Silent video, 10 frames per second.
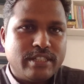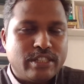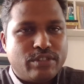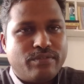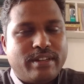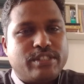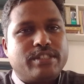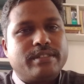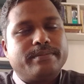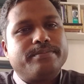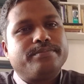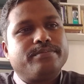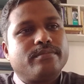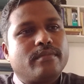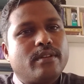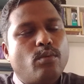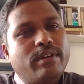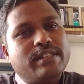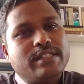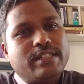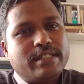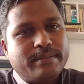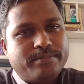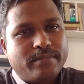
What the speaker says: stretch reflex. What is it?